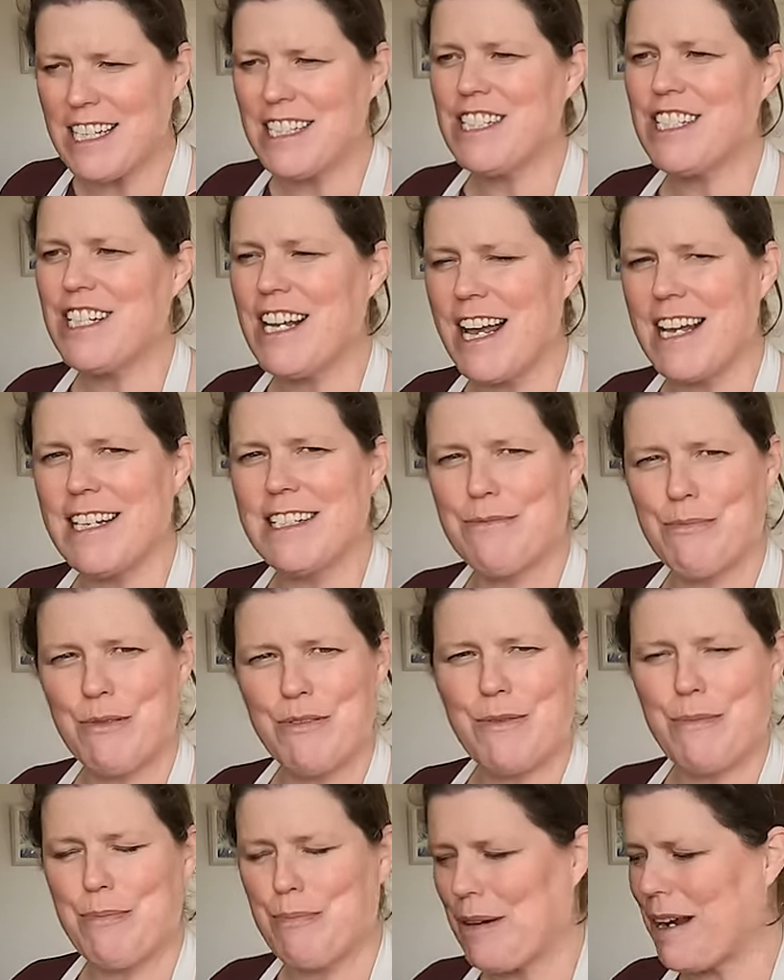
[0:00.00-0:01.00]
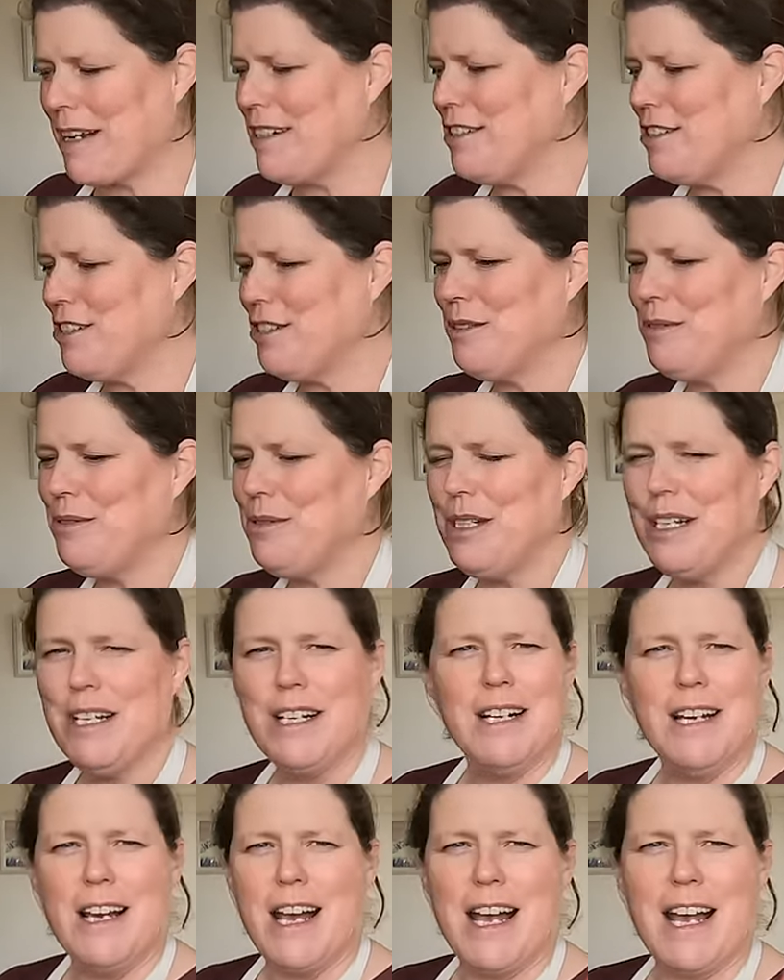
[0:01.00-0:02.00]
As yet, with a brand new
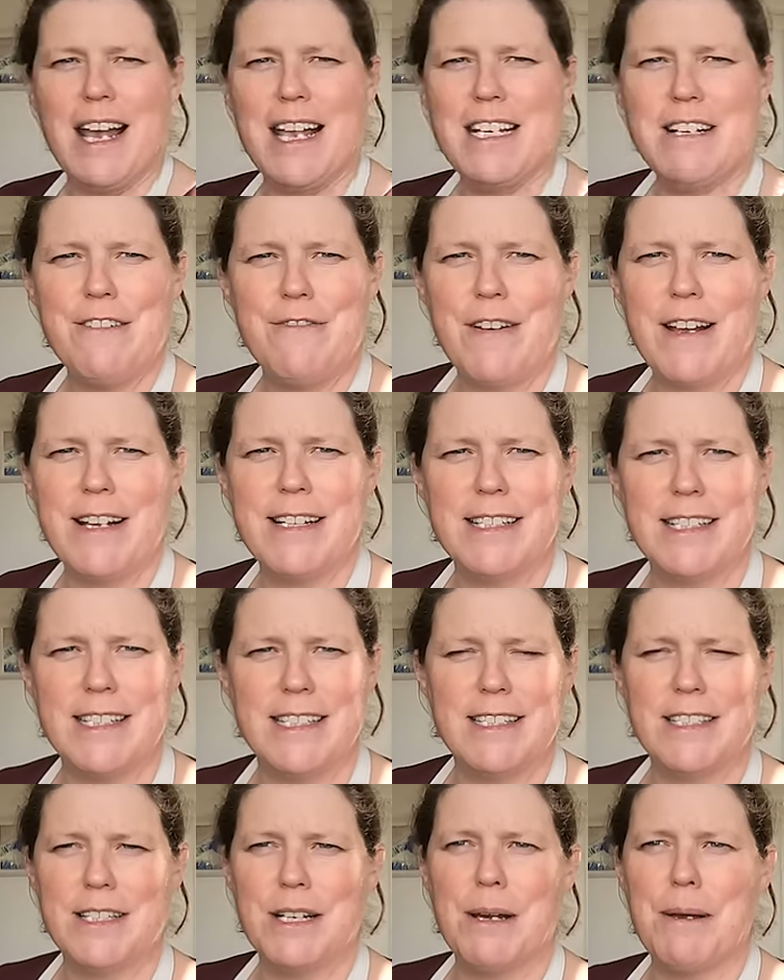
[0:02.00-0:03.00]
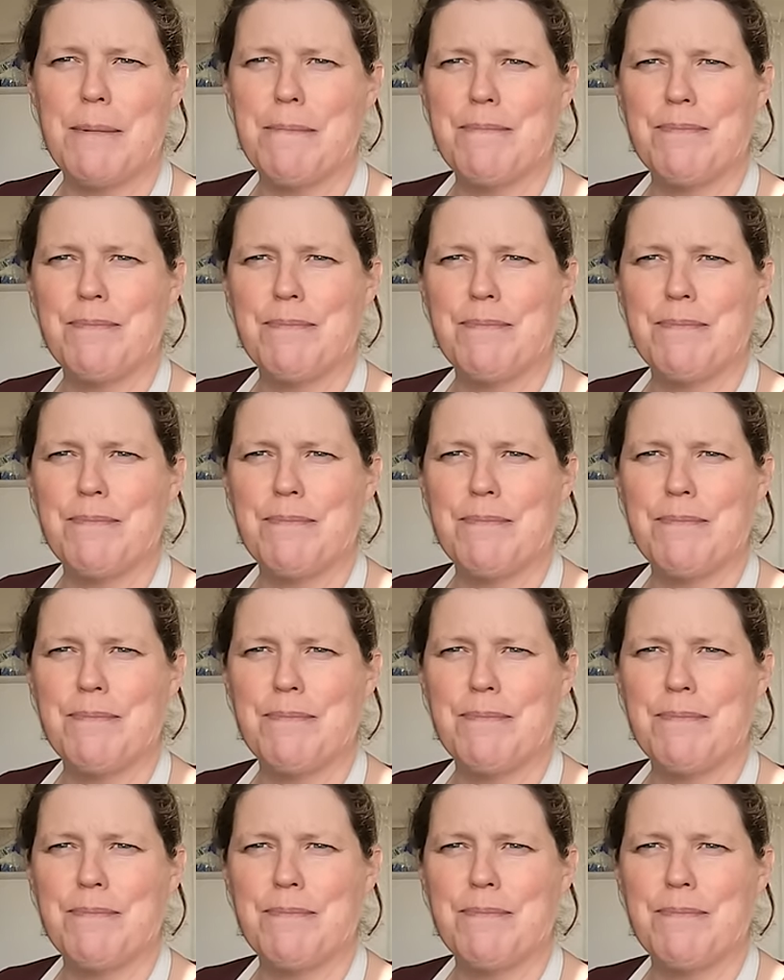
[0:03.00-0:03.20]
innovated